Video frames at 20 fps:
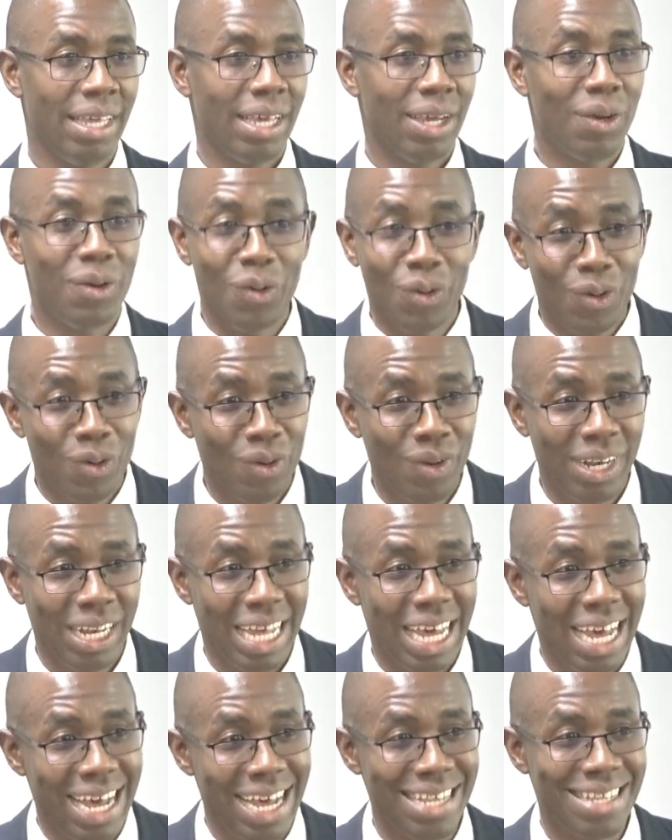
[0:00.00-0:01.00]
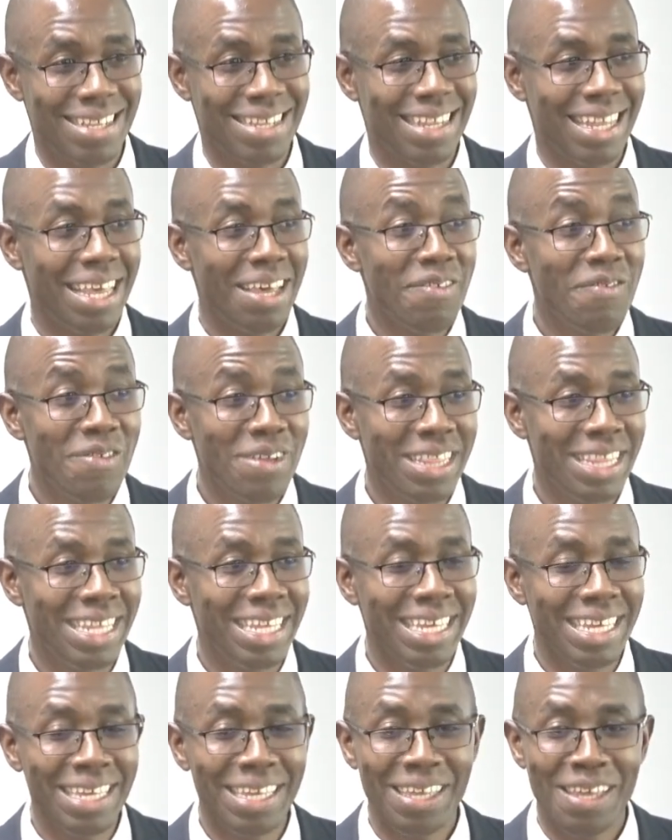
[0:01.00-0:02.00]
God has
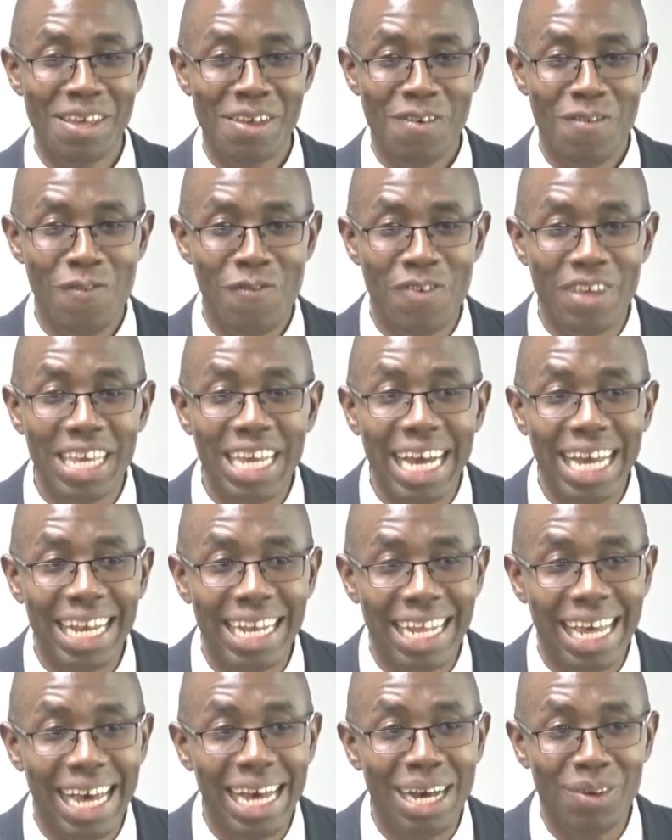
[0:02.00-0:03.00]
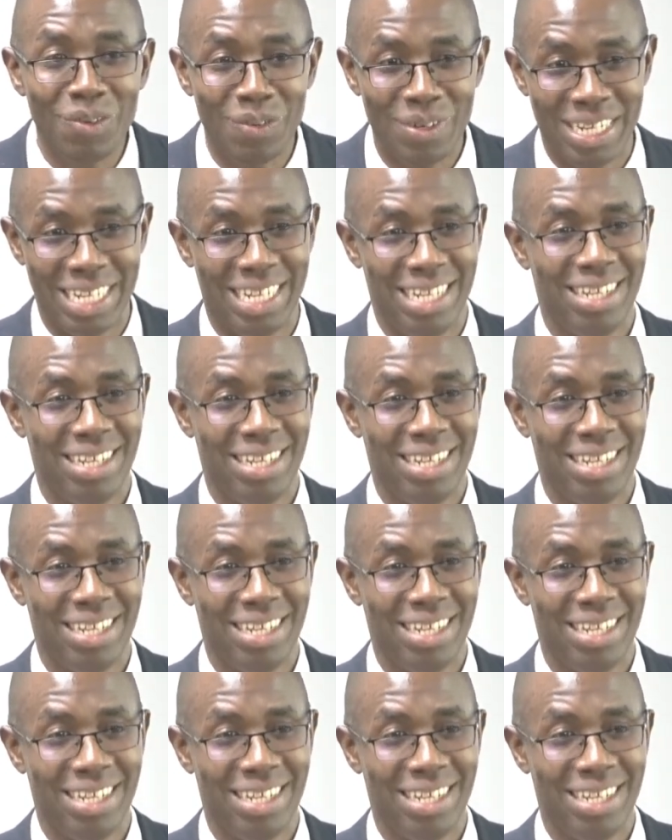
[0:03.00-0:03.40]
everything figured out.